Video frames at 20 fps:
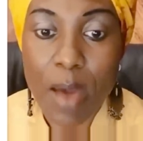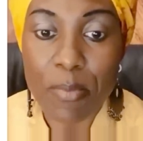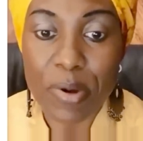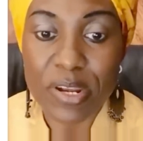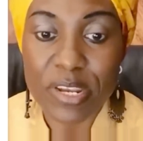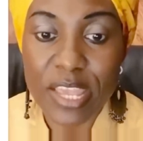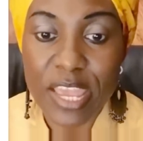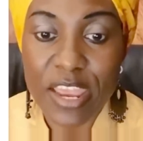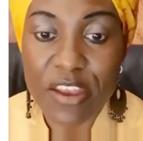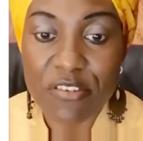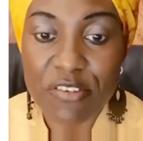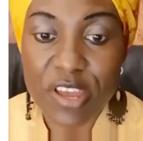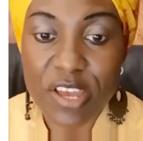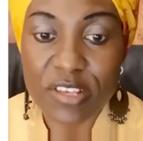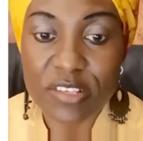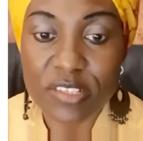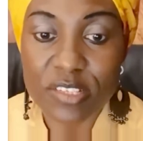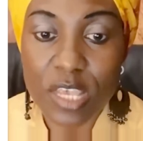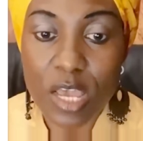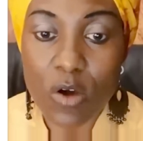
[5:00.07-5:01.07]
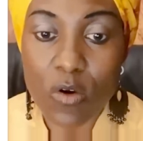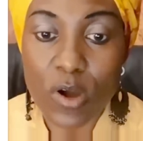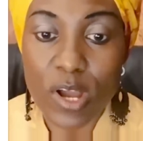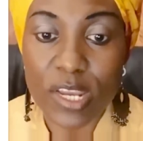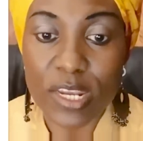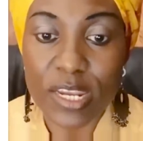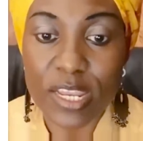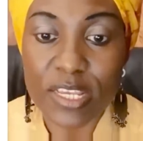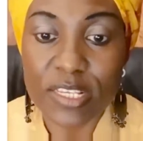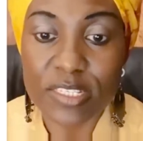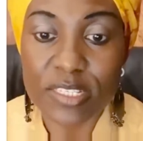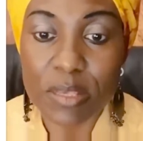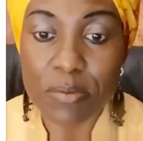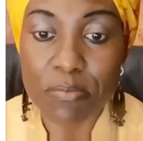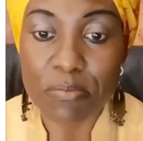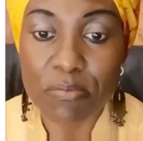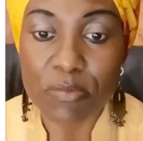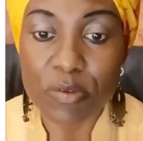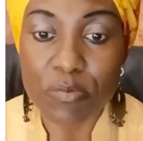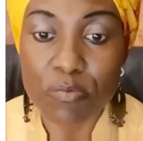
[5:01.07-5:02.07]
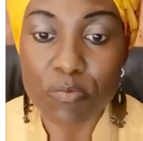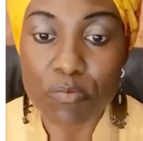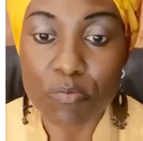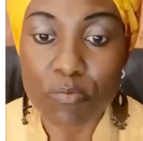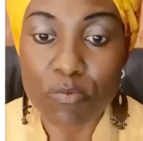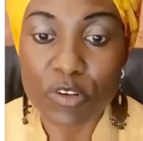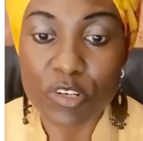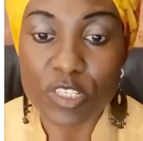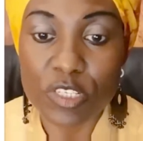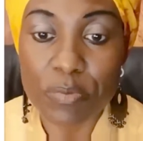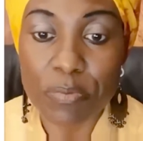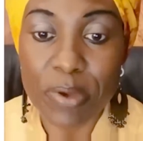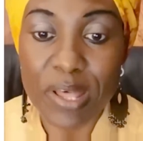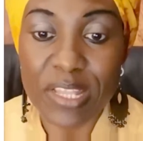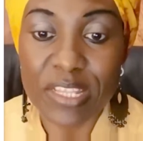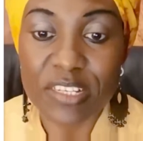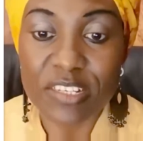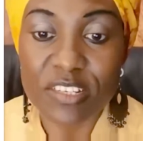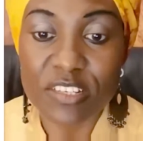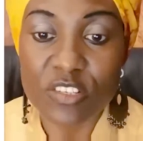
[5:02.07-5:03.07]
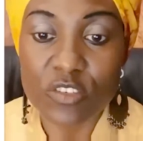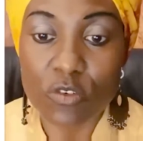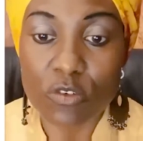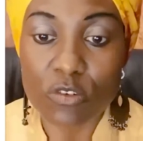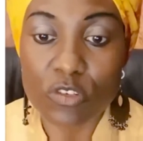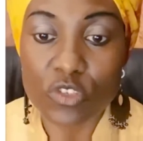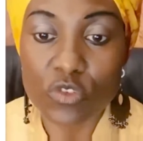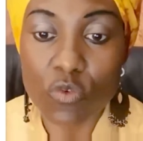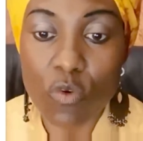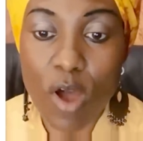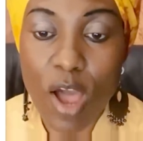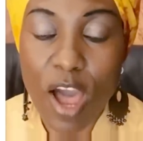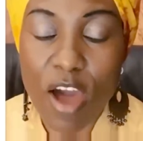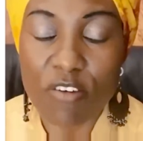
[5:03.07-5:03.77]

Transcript: Urban areas organized municipalities also